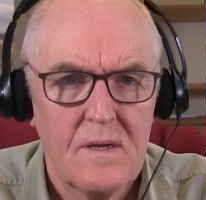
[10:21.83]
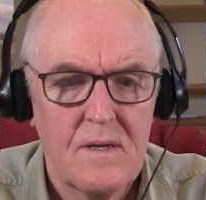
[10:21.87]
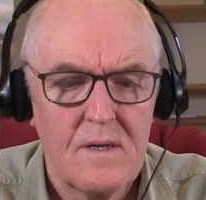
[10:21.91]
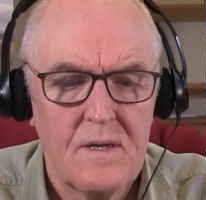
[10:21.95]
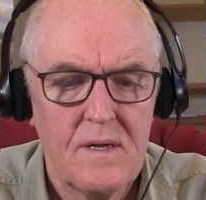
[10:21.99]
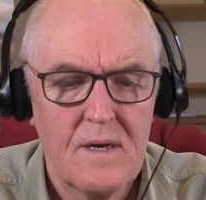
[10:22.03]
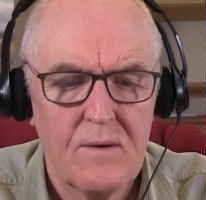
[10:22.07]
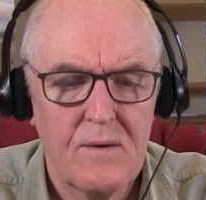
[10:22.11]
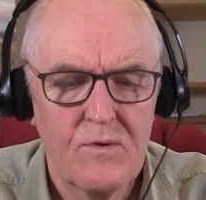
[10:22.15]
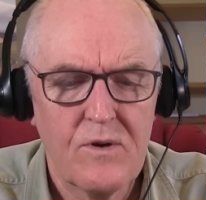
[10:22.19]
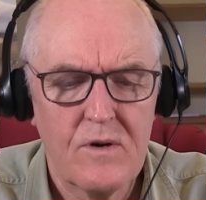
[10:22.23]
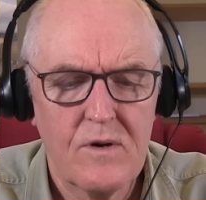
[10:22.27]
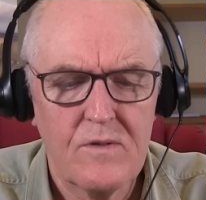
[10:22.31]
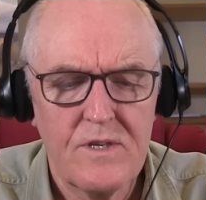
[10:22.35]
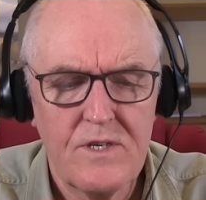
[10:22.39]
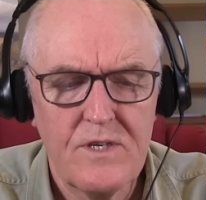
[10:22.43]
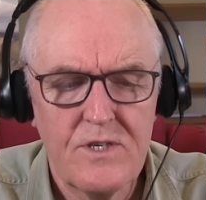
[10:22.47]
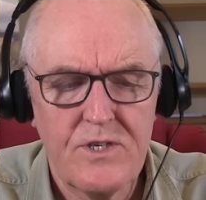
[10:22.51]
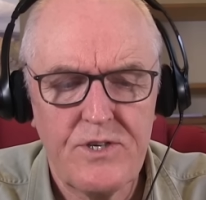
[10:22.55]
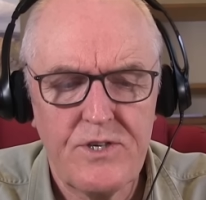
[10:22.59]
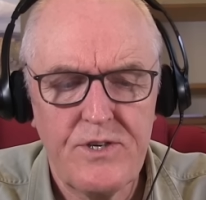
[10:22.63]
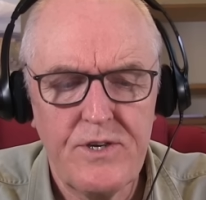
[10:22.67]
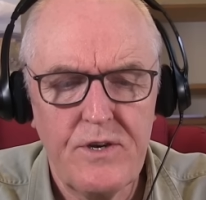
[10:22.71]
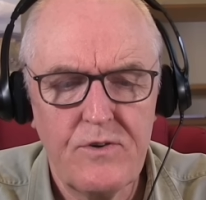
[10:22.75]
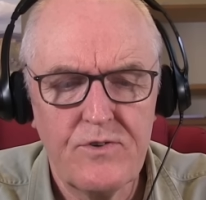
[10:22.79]
Yeah, we've got
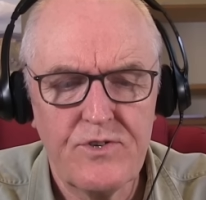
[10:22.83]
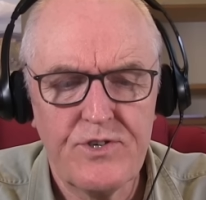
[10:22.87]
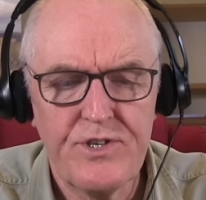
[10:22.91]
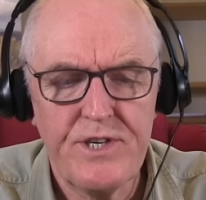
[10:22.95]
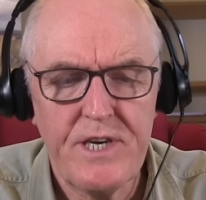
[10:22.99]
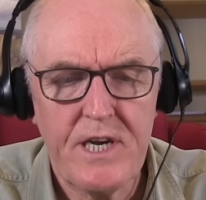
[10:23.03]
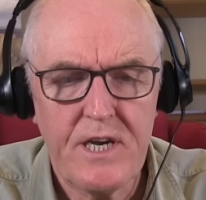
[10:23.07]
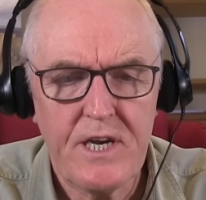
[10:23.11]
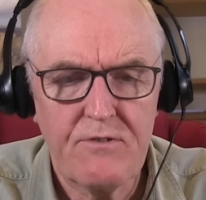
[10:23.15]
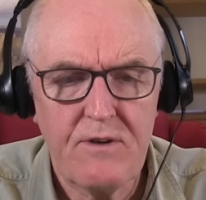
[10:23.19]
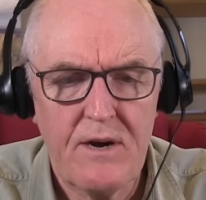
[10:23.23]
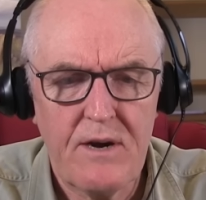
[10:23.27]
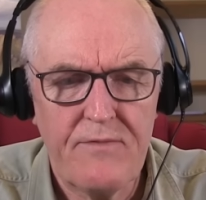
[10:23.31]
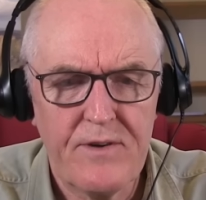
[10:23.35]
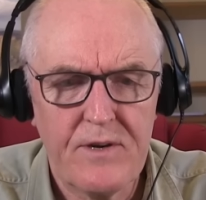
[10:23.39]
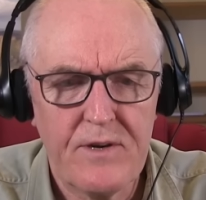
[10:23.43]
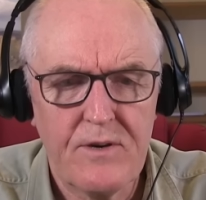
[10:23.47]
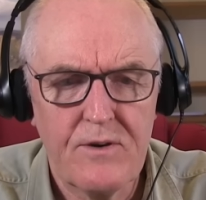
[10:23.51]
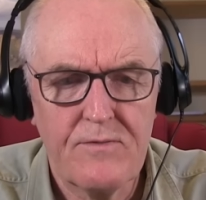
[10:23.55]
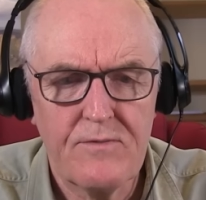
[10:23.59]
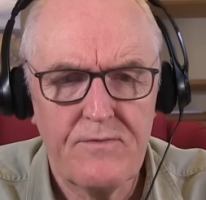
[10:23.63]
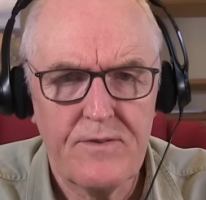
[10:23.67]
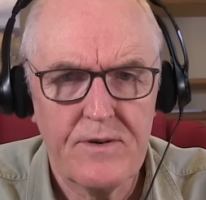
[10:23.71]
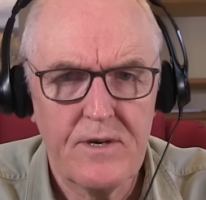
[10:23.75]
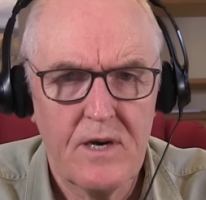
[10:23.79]
these huge
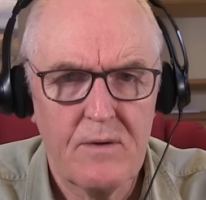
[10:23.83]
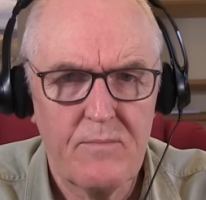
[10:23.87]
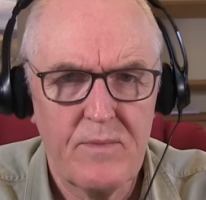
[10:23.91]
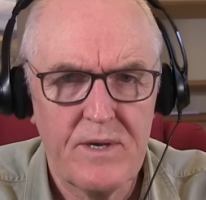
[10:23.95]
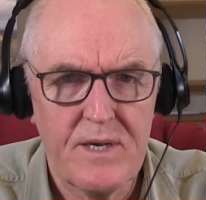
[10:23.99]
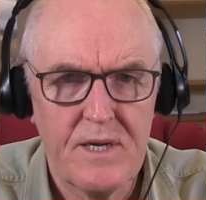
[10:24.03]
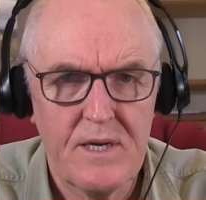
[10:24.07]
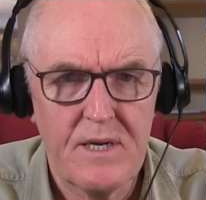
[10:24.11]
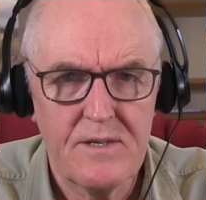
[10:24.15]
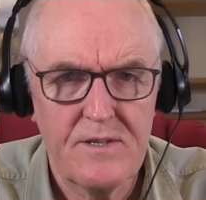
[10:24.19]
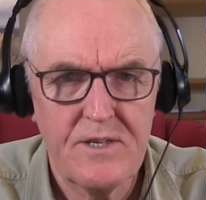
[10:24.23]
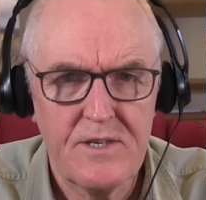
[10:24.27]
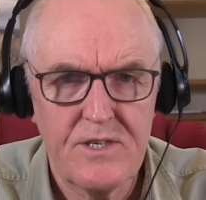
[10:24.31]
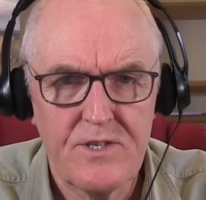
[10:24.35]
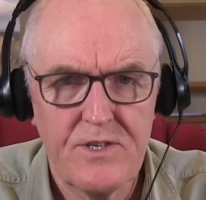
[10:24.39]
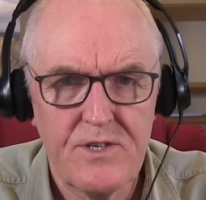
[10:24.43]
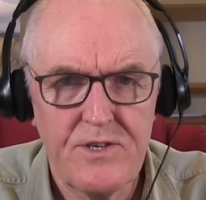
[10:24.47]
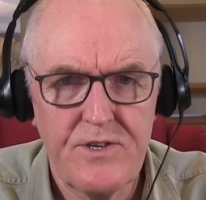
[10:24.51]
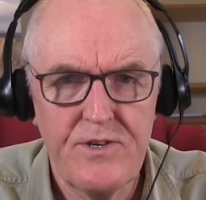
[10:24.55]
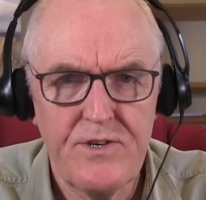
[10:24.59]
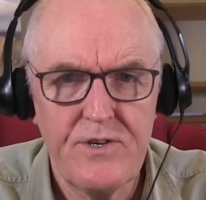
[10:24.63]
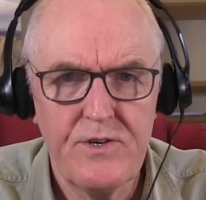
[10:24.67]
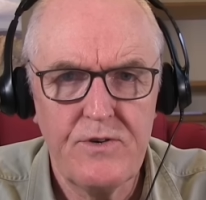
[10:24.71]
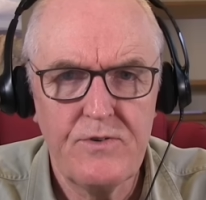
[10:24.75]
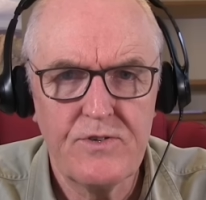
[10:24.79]
geographical phenomena, this
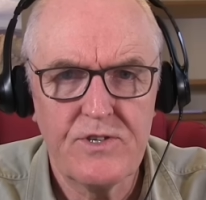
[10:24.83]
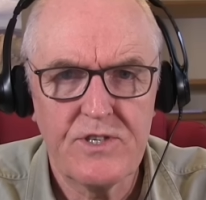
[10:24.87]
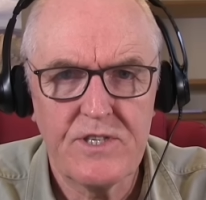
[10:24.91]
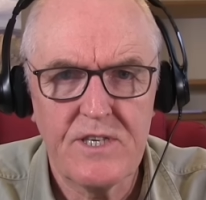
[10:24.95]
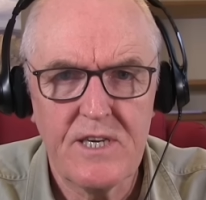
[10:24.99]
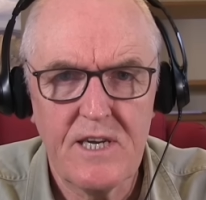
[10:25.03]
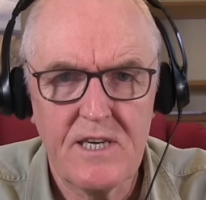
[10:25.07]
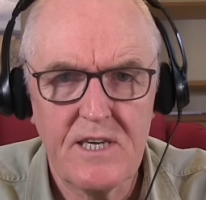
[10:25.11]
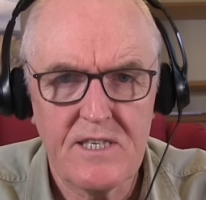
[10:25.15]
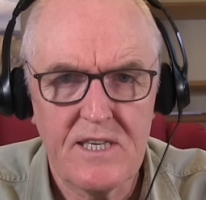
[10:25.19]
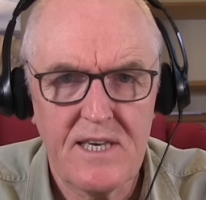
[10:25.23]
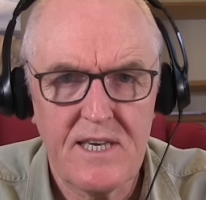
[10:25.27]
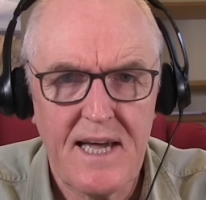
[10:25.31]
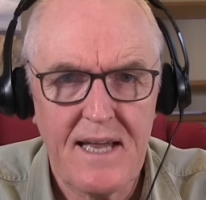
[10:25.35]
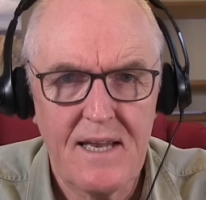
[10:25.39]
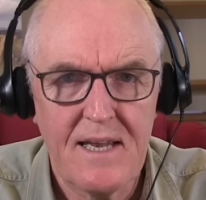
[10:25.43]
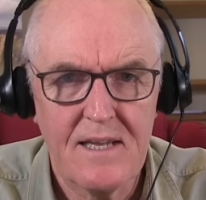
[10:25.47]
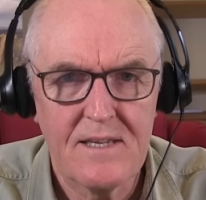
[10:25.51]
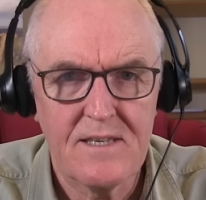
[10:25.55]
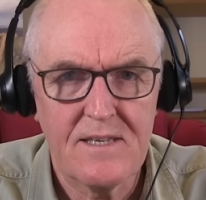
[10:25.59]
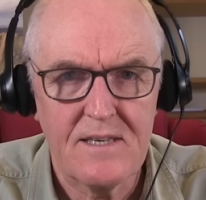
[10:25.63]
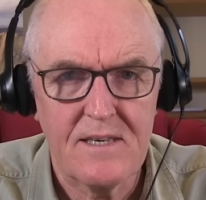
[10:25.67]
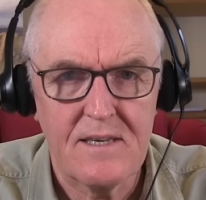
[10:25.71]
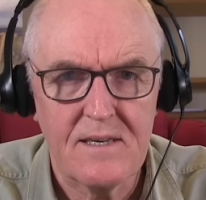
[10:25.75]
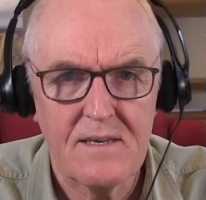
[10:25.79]
huge
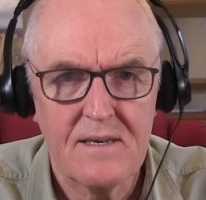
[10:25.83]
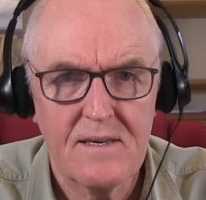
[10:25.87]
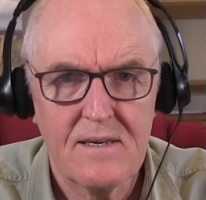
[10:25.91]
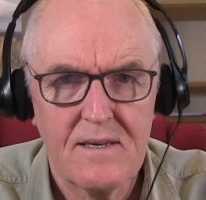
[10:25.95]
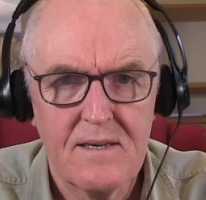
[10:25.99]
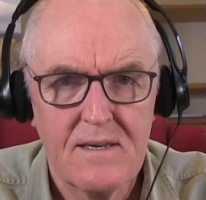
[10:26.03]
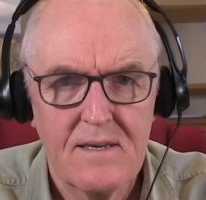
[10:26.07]
seasonality.